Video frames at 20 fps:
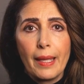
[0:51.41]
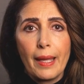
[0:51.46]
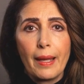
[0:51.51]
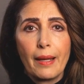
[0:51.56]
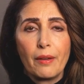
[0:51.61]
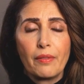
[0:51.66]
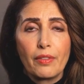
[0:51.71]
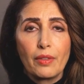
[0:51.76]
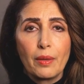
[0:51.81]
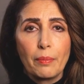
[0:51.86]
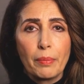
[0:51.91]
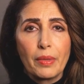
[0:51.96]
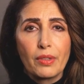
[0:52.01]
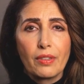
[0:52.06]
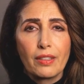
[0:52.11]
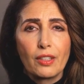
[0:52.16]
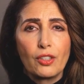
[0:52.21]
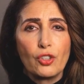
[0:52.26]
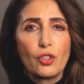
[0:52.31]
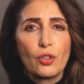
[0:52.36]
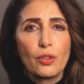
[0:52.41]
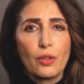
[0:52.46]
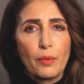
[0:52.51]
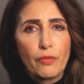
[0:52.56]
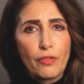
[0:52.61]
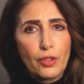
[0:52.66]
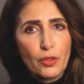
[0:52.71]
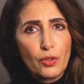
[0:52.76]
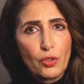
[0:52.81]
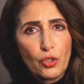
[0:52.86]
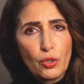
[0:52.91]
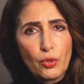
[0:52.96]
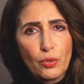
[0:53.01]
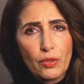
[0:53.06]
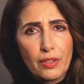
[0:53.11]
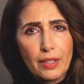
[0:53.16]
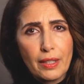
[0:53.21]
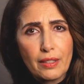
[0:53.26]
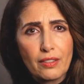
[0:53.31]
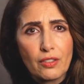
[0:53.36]
if the position of a
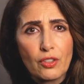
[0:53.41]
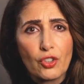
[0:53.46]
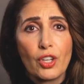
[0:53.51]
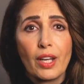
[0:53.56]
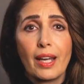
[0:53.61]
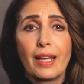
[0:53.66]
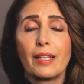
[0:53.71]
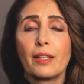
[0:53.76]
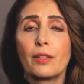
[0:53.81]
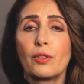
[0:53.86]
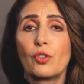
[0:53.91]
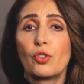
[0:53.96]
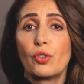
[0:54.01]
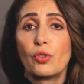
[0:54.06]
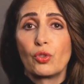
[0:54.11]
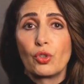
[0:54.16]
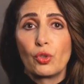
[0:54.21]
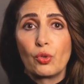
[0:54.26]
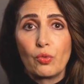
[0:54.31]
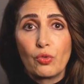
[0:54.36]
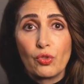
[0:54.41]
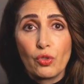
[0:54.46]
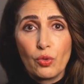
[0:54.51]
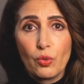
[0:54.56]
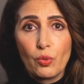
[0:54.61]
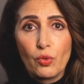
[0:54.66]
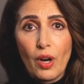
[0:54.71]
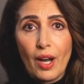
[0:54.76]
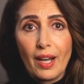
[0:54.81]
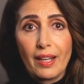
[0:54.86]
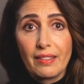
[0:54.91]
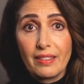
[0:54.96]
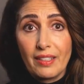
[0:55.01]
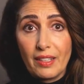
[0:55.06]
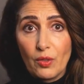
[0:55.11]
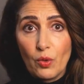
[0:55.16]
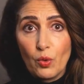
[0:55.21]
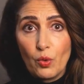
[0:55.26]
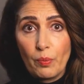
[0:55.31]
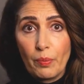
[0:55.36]
tooth has changed due to
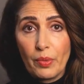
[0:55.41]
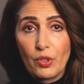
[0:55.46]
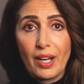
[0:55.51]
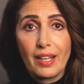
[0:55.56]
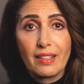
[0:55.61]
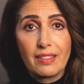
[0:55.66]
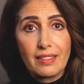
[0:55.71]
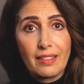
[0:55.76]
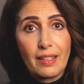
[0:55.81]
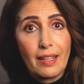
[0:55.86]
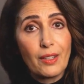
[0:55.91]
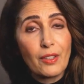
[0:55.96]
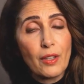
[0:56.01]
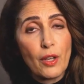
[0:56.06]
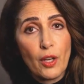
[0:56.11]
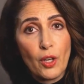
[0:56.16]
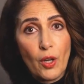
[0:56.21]
grinding or pressing,